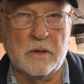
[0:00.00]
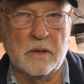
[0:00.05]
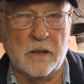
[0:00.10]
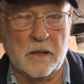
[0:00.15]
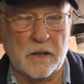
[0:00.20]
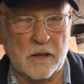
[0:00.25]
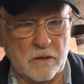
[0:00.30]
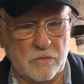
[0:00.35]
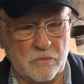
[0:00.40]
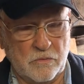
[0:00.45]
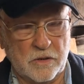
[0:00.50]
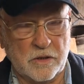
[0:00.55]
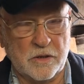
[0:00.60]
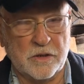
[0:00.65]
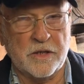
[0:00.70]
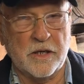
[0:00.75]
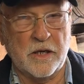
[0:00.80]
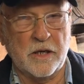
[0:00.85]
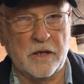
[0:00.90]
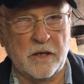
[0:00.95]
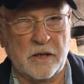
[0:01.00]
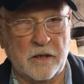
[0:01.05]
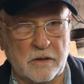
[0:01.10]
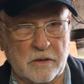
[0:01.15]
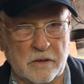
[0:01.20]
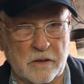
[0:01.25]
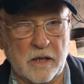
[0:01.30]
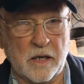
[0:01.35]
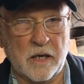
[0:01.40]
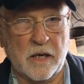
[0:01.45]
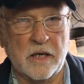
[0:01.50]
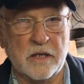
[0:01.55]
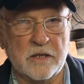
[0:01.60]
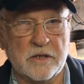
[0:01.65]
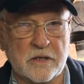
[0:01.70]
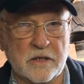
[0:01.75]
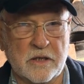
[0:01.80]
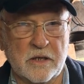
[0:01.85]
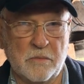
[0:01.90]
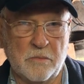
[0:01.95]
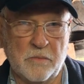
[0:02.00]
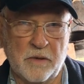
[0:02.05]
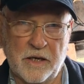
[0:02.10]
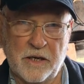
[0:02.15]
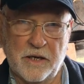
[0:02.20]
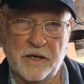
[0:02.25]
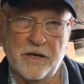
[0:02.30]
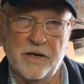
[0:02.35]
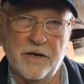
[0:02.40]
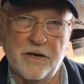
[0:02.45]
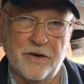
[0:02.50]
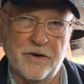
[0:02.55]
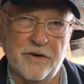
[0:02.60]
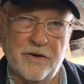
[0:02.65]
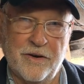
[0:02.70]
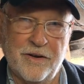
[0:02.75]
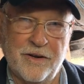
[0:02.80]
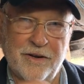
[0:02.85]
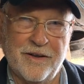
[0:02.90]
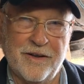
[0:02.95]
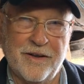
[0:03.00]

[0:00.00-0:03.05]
And I want to tell you, guys come in here,